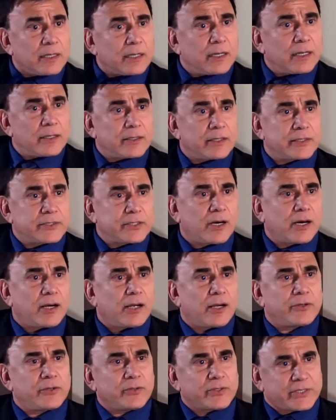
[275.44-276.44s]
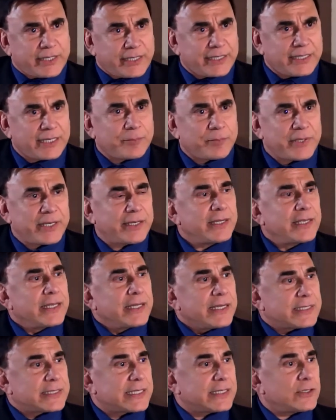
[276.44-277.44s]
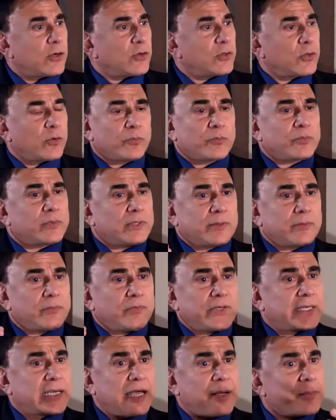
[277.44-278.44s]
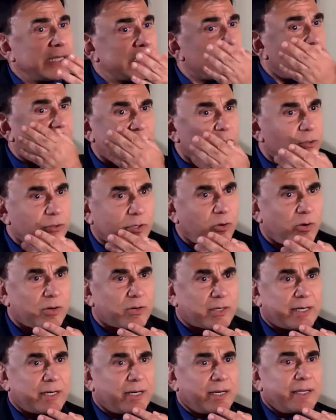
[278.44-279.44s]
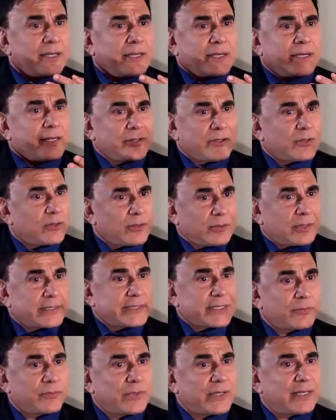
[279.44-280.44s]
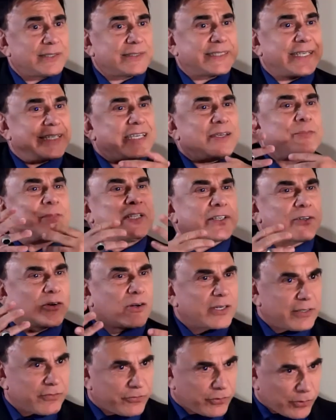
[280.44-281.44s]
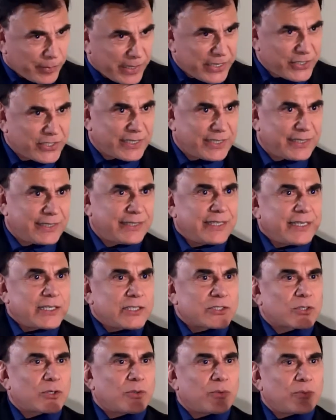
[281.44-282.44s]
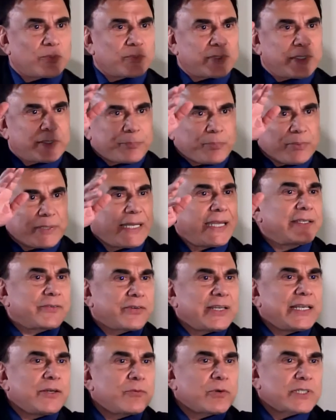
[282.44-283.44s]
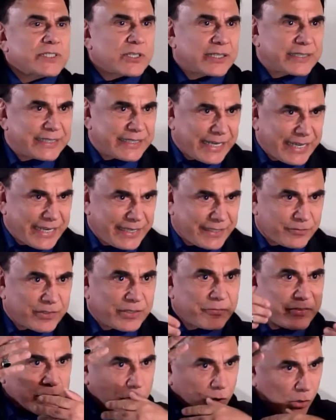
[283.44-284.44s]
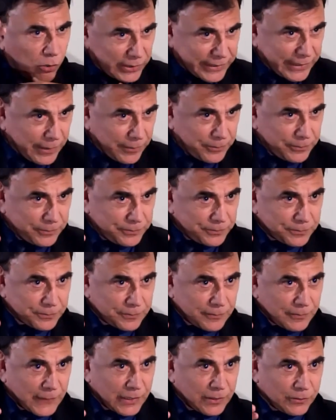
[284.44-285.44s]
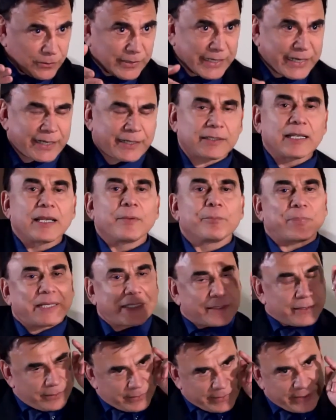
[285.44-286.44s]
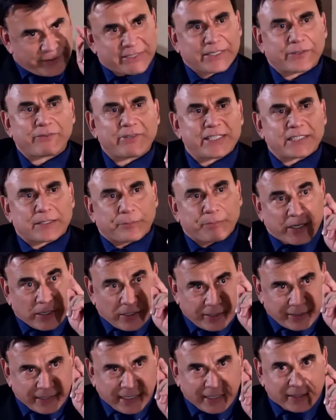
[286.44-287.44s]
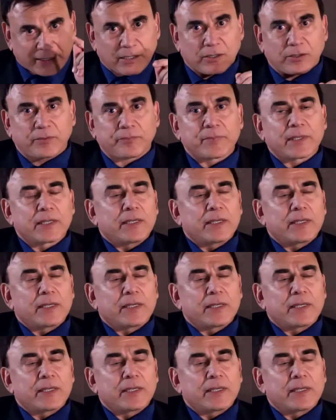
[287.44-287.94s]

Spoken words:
I said, are you kidding me? He said, no, we came at 9 o'clock. You know, I said, well, they gave me the wrong information, so the plane really was not delayed when we called them, correct? But there is a reason behind that now.